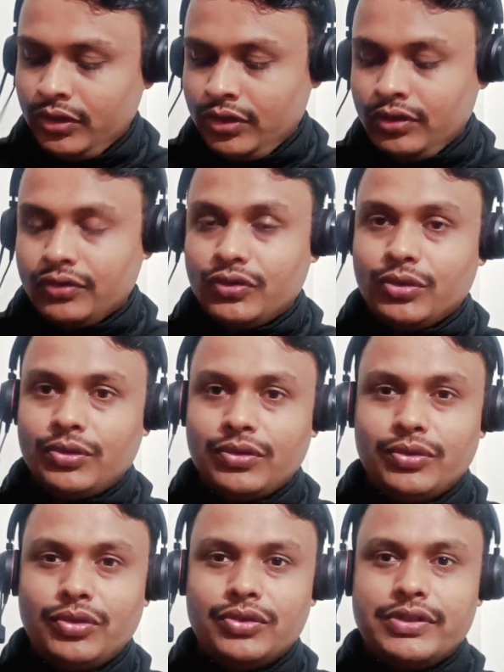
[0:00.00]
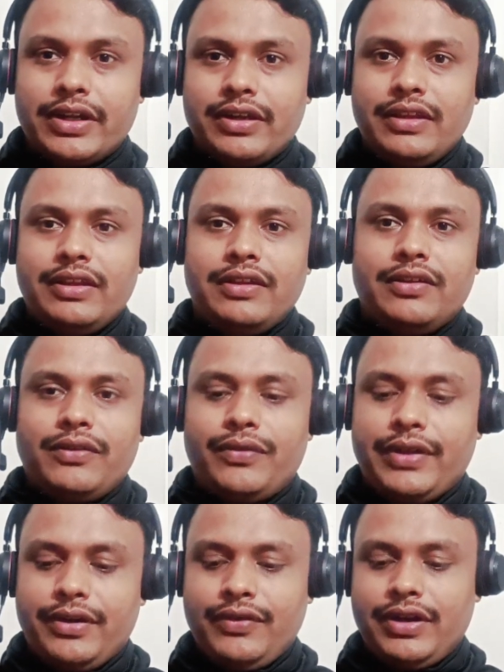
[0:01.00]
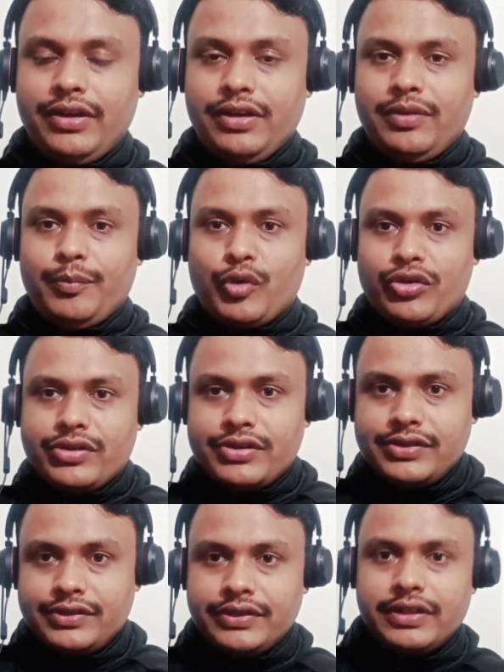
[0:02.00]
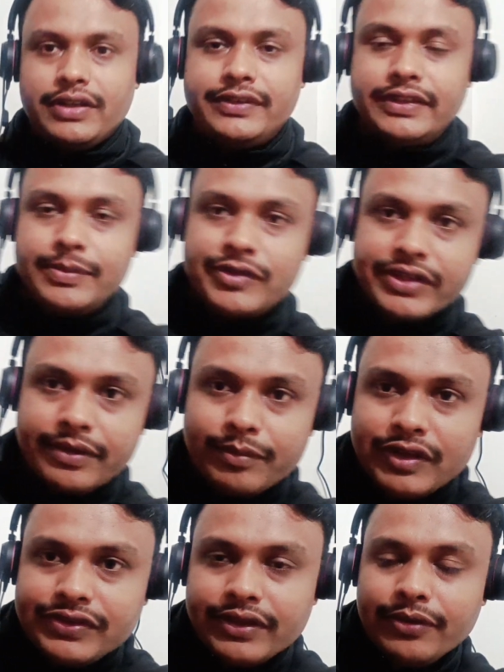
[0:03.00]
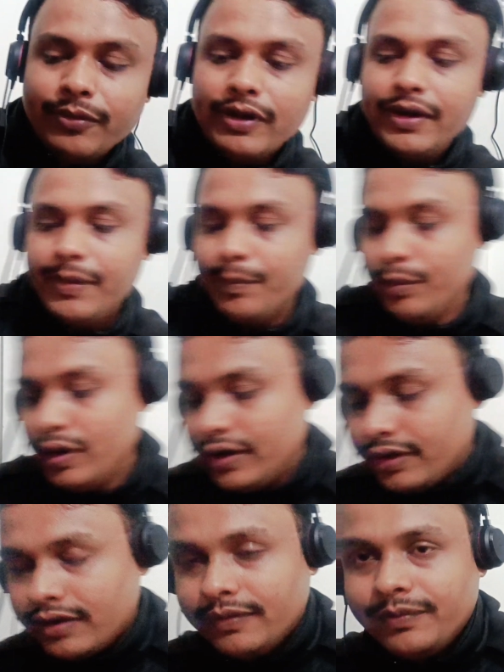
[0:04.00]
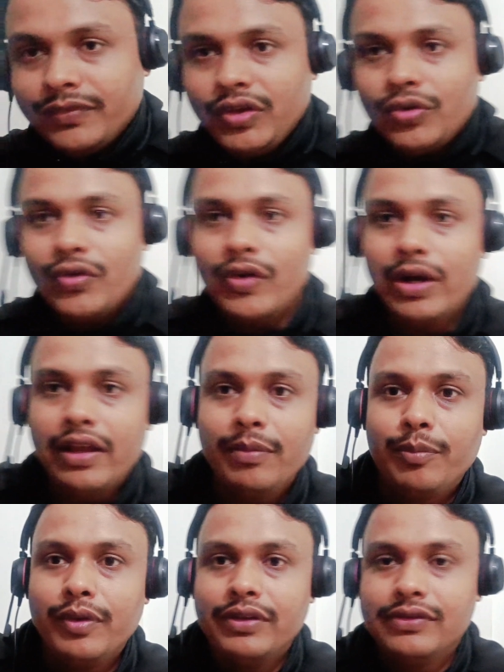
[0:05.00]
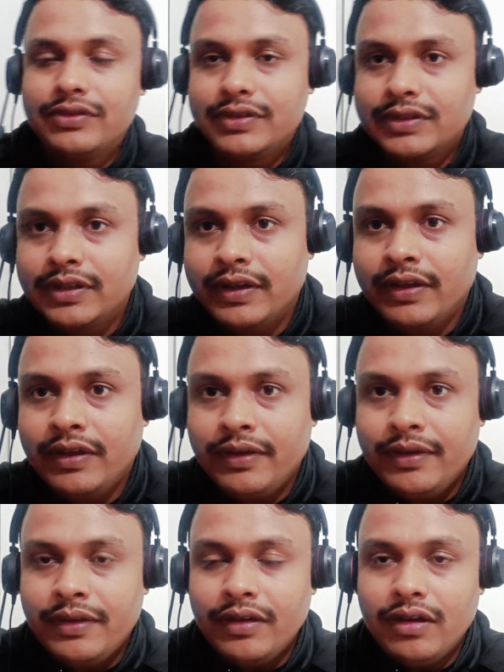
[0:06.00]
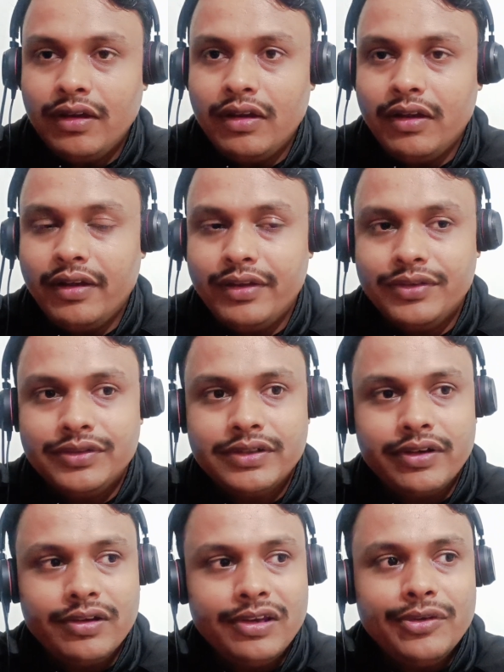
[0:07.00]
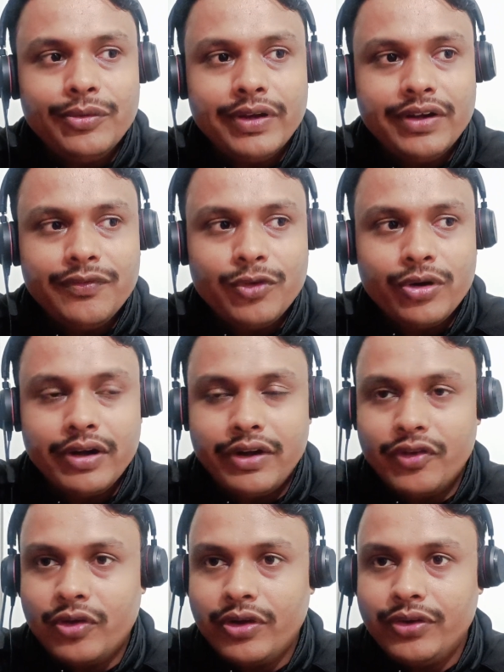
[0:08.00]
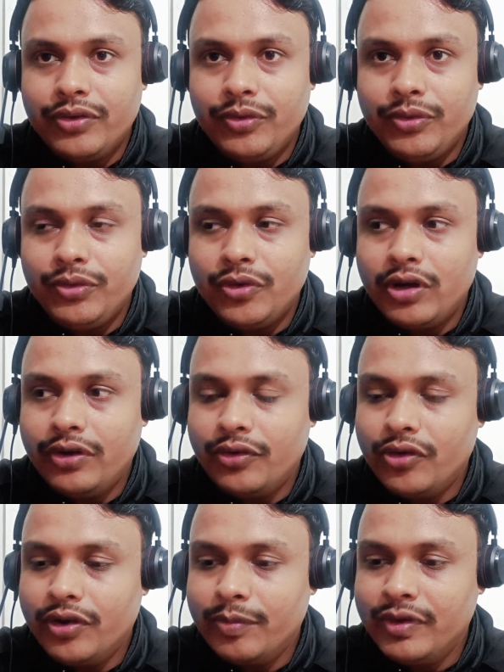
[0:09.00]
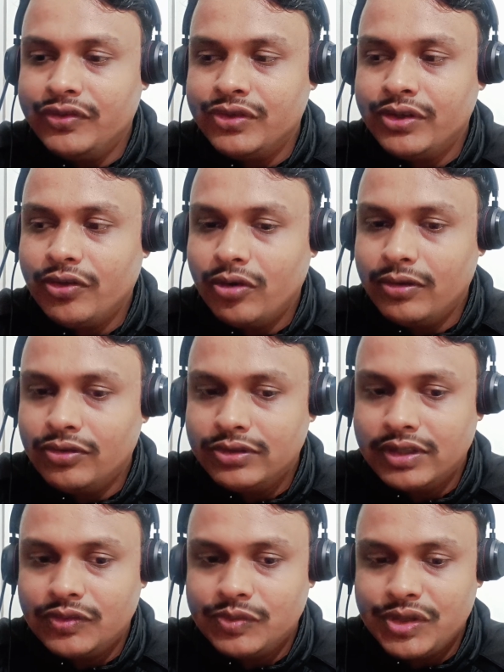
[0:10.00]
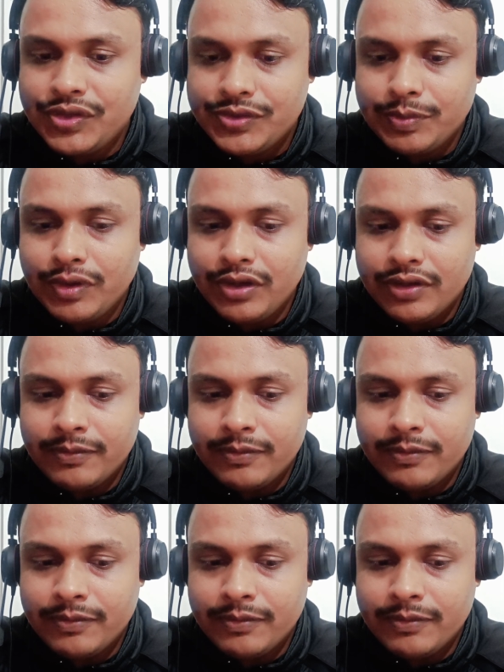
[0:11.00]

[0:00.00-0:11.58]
So those are the very very important concepts and basic one. But you know what happens, suddenly you get forget, or you are not mentioning all those concepts, but